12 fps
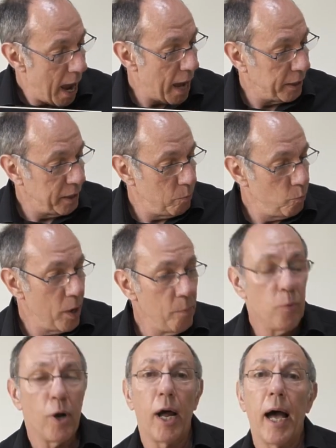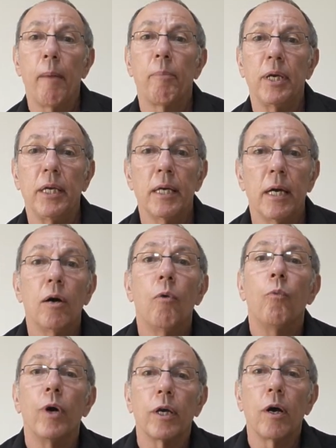And then when we're happy,
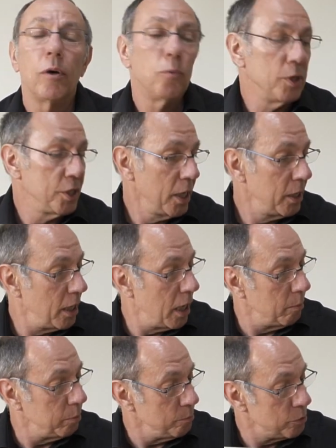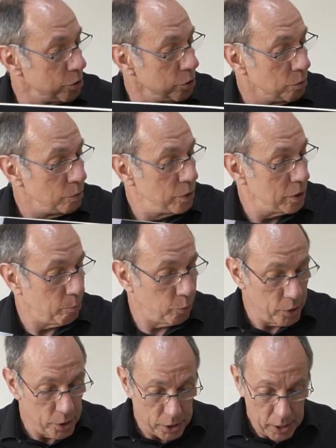we send the album to
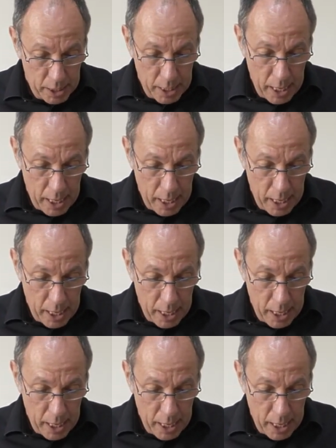print